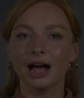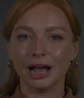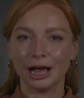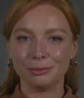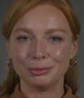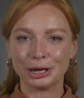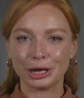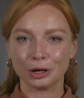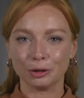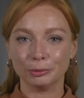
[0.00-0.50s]

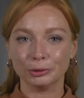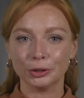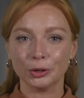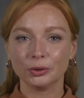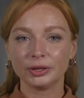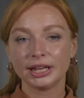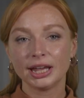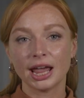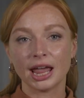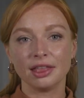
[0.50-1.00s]
I'm Hannah
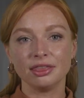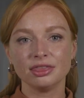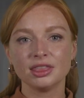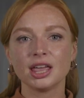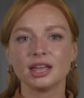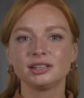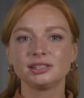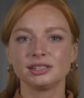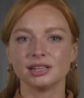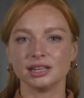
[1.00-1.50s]
Baloli, and
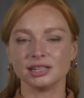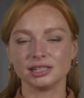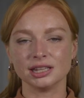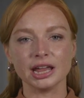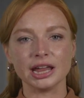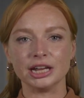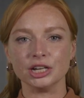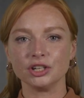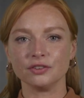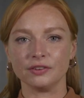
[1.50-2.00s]
this is
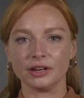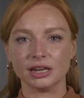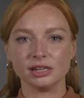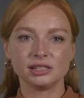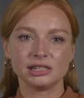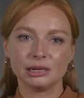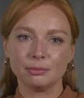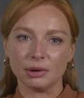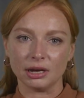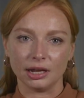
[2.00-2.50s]
the
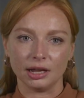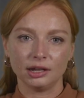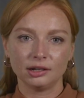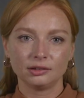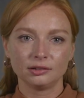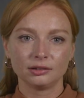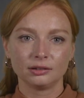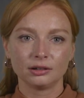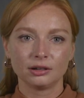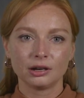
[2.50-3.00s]
HVAC Minute.
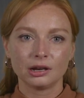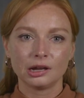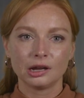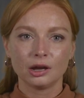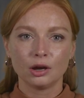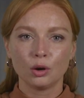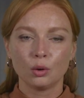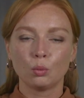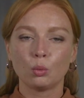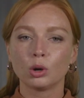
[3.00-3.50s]

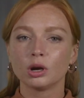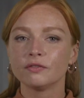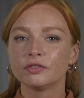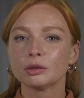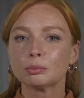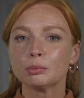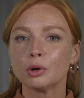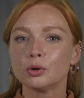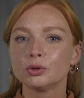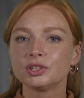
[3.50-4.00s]
One of
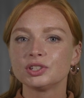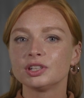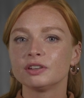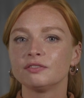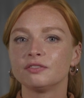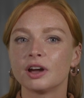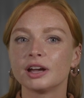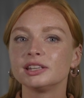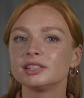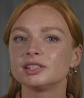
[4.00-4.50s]
the most
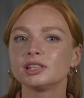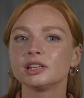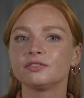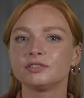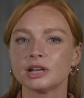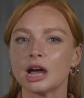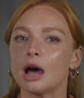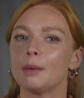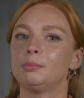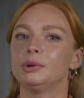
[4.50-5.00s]
divisive
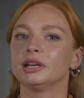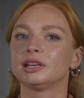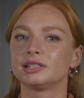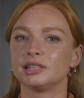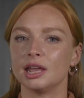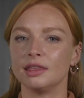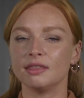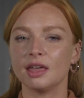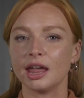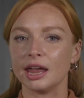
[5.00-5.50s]
topics
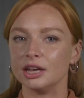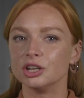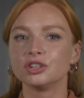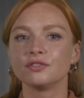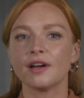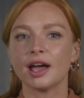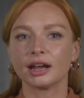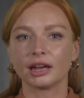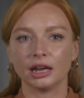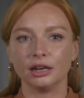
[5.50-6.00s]
in the
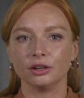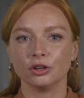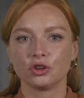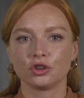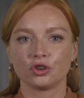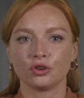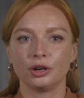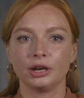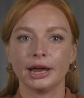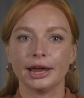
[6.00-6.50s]
HVAC
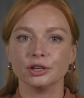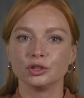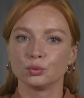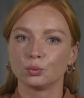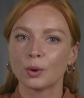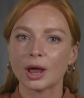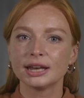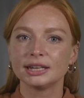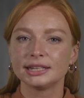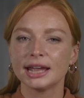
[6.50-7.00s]
industry is
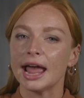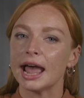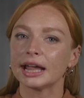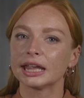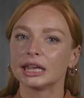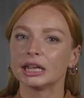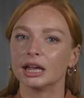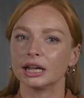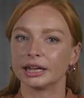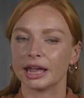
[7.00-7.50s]
red
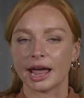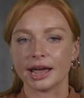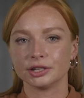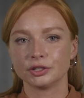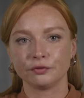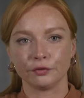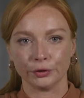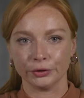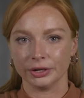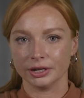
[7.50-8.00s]
tagging a
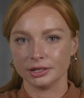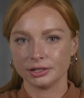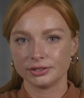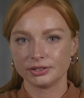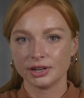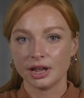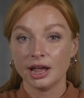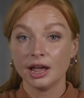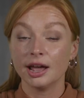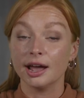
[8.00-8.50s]
gas
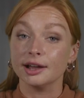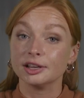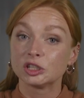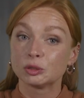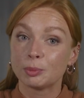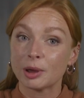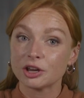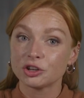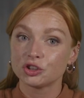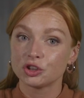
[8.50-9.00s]
furnace,
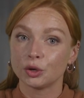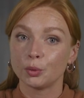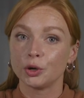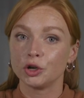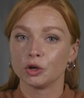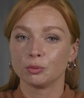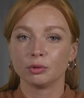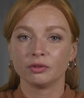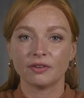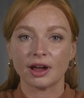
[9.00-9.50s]
especially when
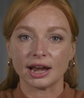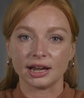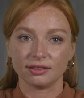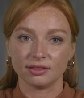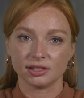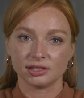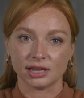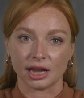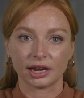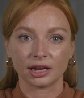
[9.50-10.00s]
you're providing
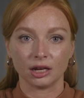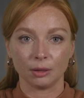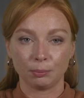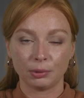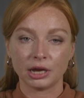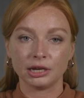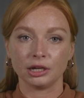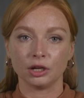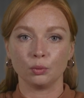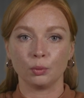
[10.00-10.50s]
the second
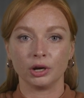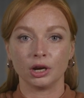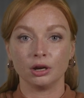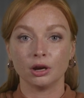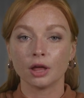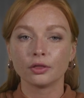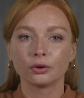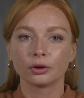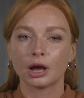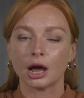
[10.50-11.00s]
opinion when
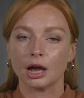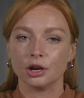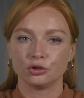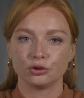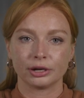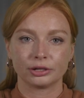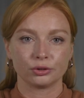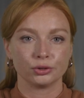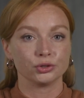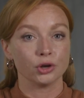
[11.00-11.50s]
another
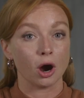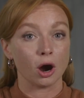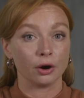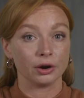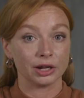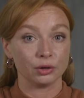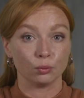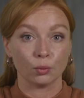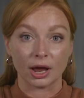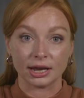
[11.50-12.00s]
contractor has
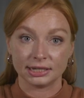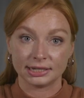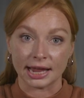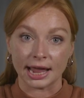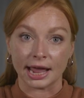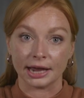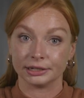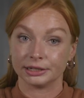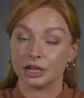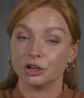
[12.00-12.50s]
already red
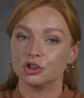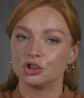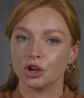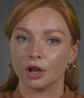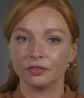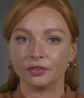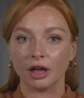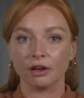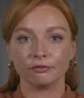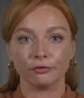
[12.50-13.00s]
tagged and
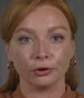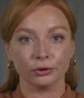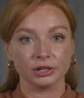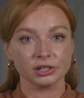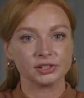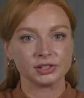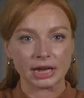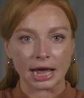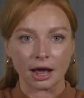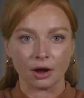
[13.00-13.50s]
shut that
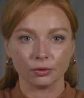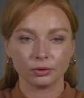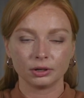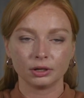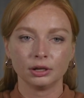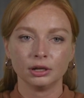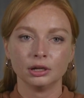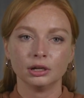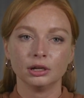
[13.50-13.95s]
furnace down.